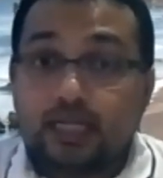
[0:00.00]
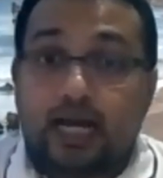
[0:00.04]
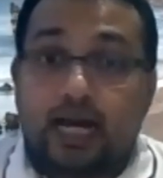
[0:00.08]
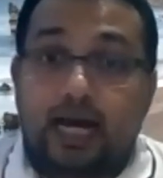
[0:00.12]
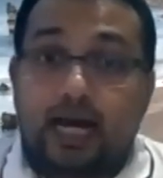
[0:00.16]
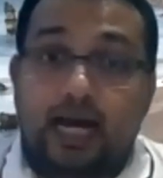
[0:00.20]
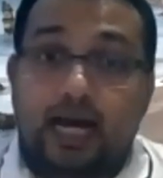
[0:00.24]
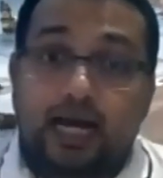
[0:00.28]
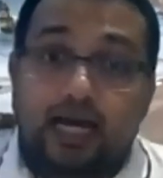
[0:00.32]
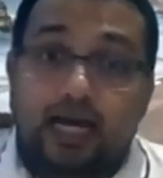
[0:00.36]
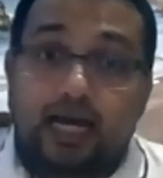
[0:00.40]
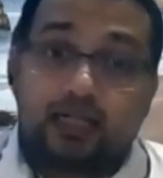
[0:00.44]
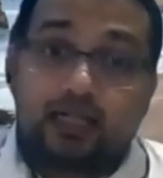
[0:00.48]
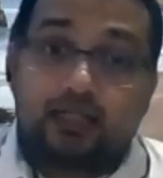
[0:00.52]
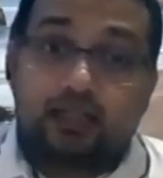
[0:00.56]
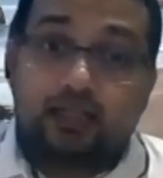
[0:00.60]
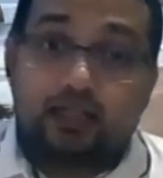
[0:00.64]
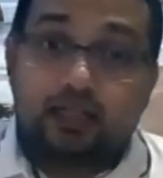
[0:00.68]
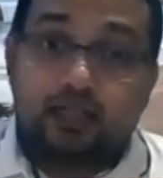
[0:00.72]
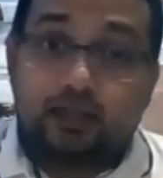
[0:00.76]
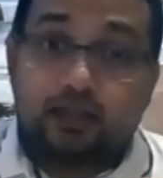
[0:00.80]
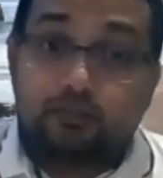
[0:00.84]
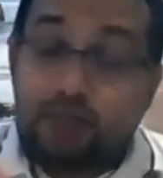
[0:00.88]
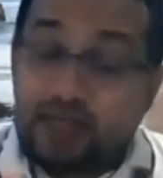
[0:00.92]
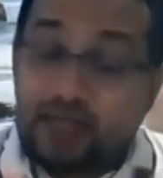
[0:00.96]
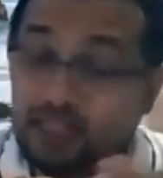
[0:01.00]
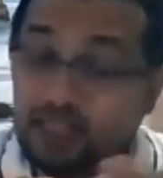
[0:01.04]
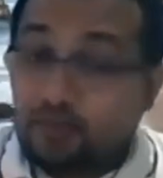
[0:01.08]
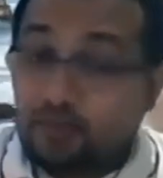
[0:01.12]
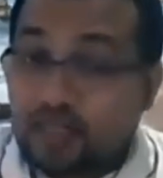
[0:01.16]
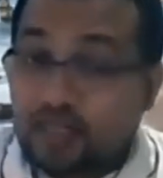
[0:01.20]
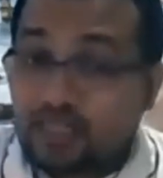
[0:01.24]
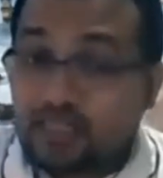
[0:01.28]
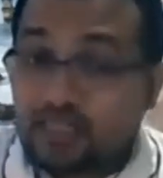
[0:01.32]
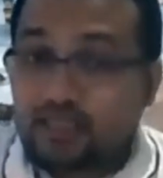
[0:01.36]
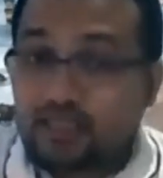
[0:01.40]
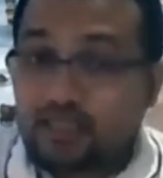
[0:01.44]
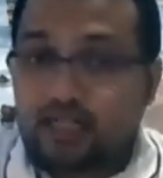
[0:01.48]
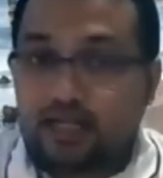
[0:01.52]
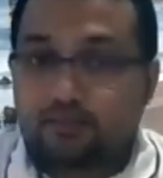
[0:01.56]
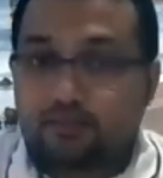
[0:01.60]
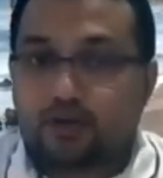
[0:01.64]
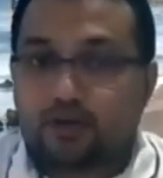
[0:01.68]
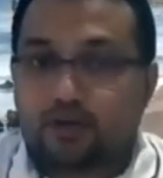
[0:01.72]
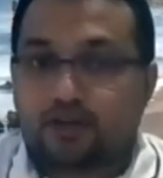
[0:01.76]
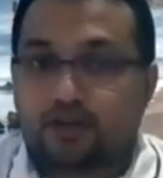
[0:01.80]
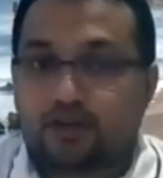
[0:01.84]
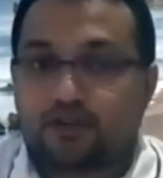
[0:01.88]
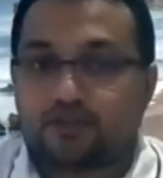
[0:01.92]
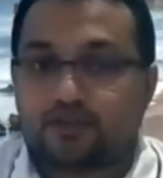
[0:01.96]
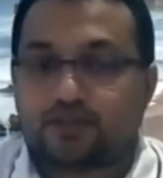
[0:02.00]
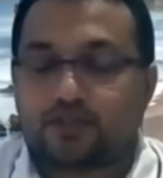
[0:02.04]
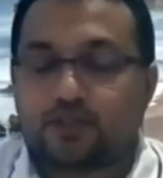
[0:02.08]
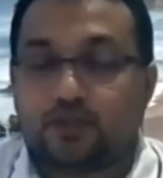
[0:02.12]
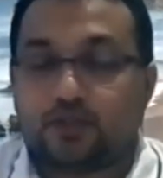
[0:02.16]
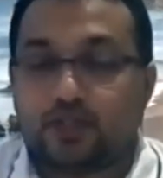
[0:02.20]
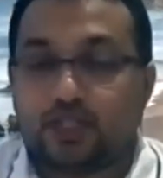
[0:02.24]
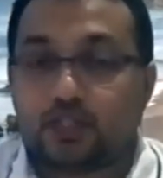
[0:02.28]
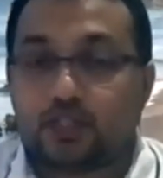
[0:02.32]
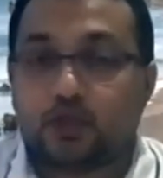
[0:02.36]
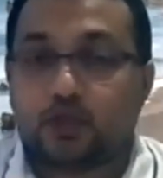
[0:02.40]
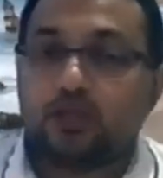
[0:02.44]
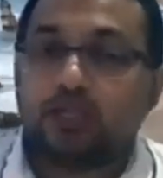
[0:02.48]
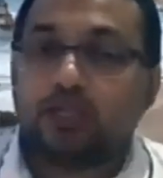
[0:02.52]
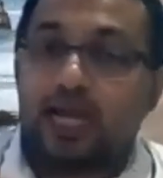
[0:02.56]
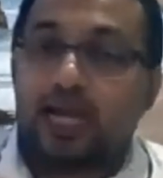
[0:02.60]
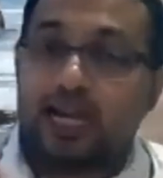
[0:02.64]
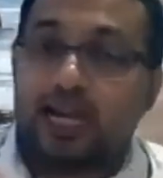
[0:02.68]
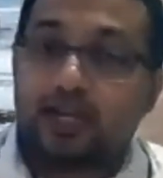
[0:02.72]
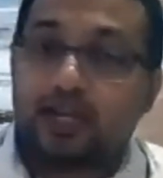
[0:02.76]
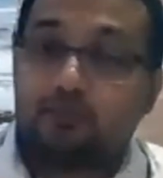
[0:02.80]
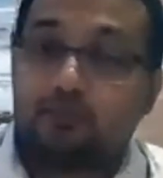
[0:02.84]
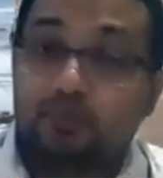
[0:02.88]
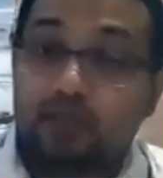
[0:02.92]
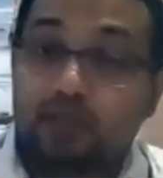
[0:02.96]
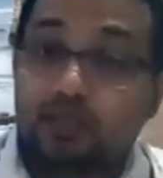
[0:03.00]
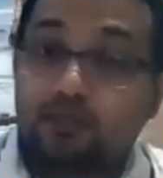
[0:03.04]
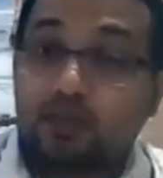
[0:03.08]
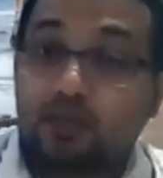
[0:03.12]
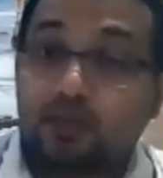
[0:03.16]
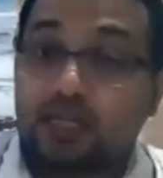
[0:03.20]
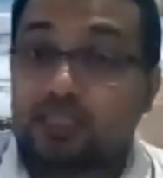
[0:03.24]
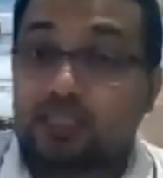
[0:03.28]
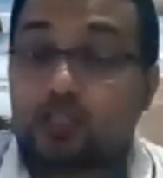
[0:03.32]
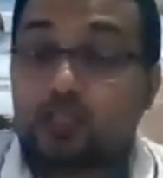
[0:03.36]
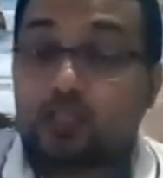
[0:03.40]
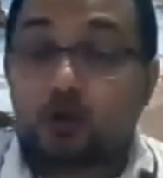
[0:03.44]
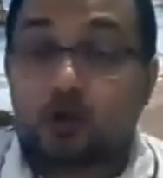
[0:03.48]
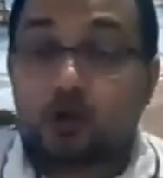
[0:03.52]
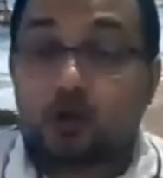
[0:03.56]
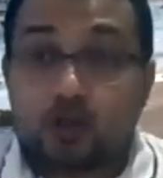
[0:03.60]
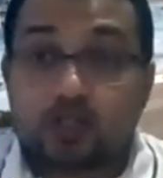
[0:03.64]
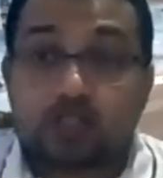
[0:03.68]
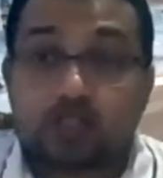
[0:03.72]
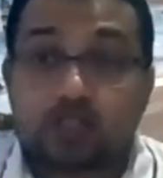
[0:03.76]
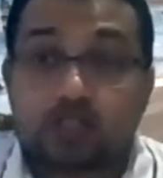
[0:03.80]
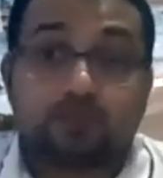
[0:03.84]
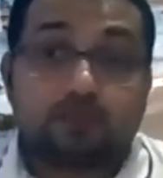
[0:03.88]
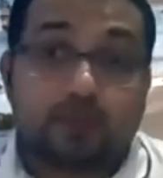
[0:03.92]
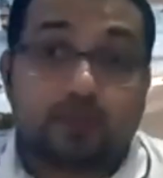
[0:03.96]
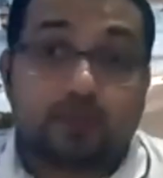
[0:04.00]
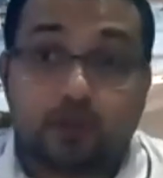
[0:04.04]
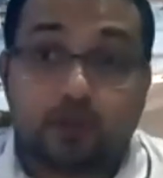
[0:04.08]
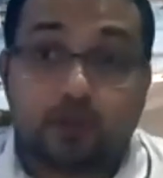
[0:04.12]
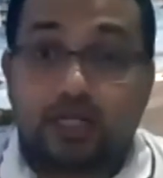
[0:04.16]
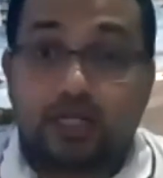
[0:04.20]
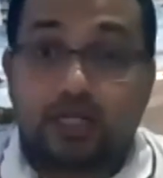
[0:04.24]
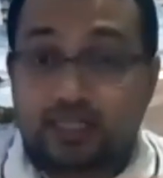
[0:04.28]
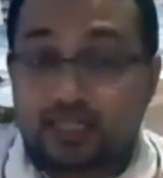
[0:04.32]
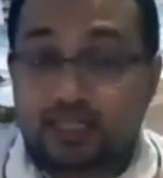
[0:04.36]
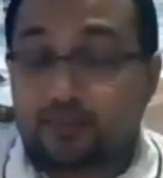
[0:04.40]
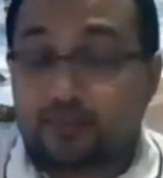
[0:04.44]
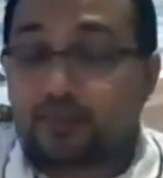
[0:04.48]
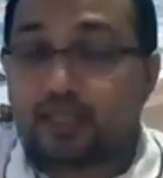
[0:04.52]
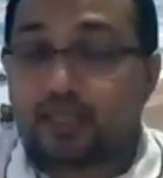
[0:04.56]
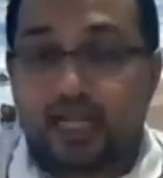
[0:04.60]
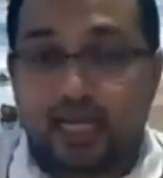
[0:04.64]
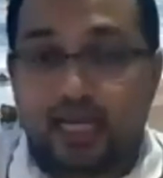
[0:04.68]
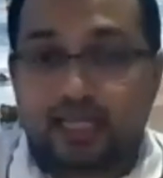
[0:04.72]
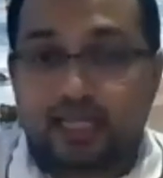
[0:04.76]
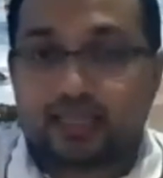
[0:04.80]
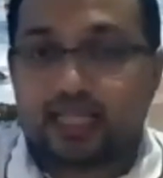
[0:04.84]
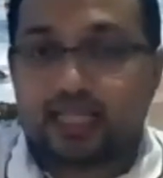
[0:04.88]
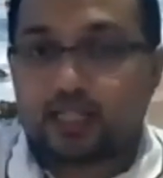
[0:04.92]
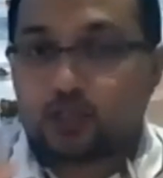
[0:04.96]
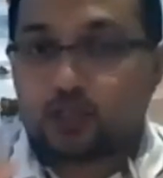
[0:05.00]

and maximize the number of units sold and minimize the cost per unit, something like that.